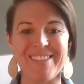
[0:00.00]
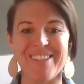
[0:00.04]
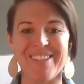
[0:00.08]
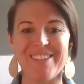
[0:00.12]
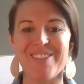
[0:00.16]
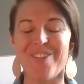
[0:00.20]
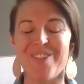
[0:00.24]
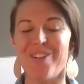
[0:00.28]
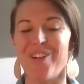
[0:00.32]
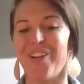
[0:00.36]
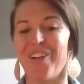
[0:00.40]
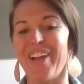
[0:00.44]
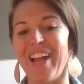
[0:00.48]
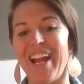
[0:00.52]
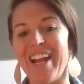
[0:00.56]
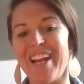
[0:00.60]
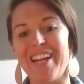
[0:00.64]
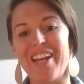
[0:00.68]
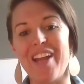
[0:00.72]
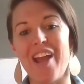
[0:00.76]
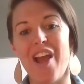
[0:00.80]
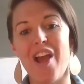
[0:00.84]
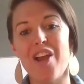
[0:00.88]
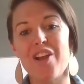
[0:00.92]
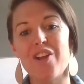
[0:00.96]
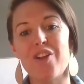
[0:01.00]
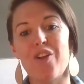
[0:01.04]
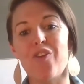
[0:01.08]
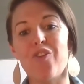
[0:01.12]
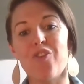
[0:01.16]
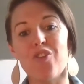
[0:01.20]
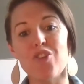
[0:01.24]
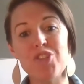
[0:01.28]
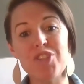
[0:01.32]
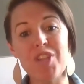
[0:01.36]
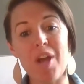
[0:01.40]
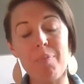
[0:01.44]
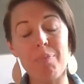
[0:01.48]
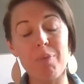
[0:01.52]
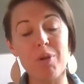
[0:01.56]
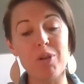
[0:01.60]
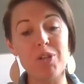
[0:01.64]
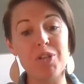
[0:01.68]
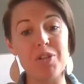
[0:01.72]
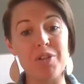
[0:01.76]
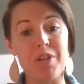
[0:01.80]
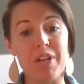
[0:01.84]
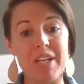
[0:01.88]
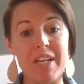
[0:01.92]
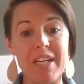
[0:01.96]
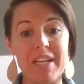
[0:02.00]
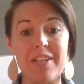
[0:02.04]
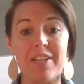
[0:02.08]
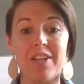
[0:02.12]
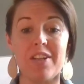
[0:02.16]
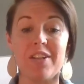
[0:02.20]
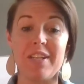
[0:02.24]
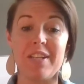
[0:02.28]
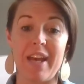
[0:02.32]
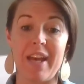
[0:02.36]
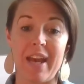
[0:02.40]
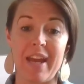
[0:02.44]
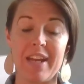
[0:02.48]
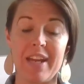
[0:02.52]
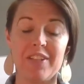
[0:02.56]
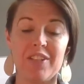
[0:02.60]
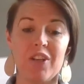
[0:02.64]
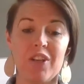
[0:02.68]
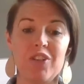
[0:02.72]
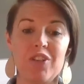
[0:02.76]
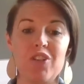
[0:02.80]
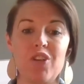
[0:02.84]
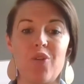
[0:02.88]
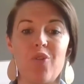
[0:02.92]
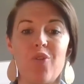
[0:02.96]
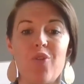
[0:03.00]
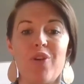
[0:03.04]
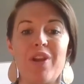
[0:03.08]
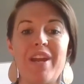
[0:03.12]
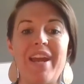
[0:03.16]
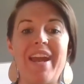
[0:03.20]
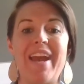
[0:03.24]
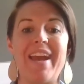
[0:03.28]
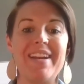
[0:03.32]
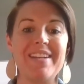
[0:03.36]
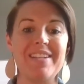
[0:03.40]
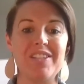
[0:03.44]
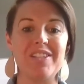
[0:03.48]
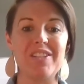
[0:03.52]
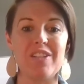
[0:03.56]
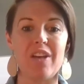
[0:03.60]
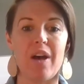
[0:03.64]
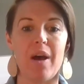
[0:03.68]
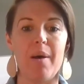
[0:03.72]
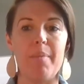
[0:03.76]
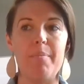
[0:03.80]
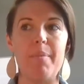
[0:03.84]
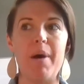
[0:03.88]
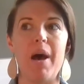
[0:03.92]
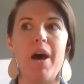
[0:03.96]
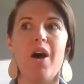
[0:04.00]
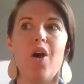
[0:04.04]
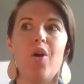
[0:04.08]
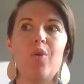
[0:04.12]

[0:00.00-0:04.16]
And so you're getting your first opportunity today to create some